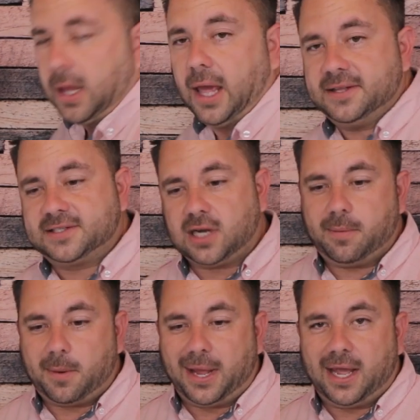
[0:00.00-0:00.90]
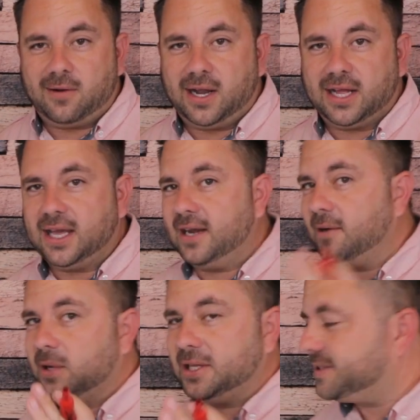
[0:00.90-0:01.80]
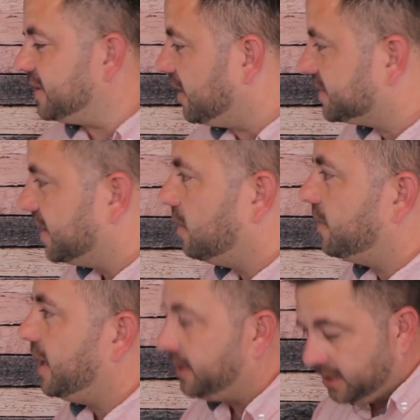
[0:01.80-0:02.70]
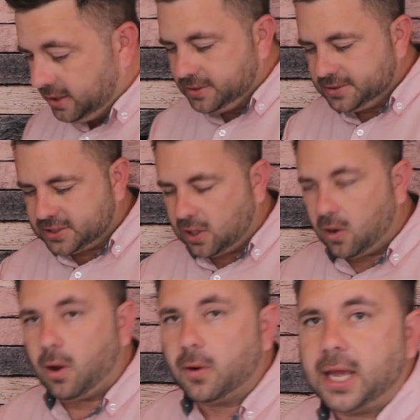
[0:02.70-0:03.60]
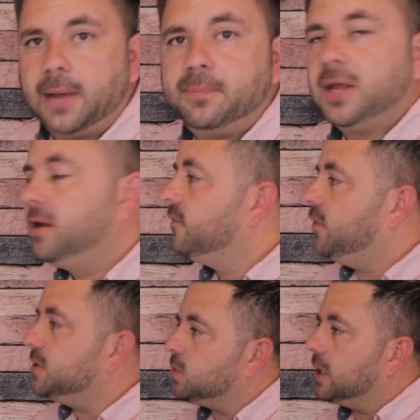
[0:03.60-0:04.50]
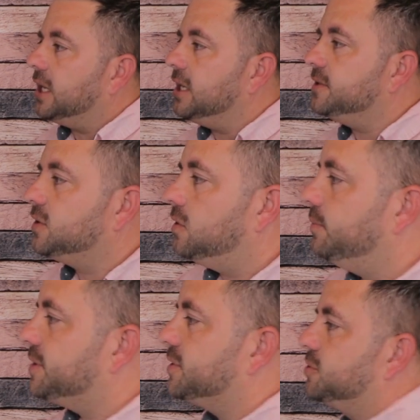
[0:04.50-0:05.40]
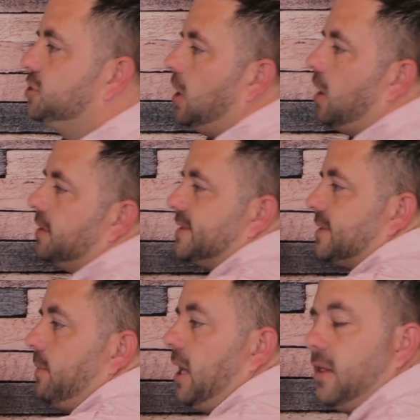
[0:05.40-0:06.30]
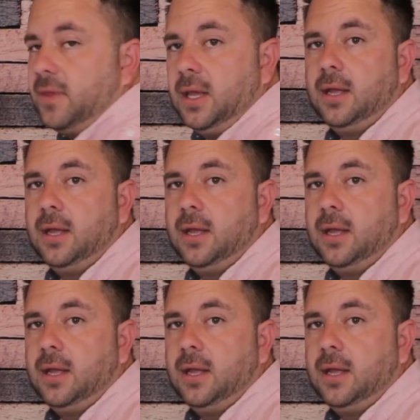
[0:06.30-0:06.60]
And sorry about my handwriting again, it really sucks, I know that. So, okay, first we're gonna get into Mr. John Smith.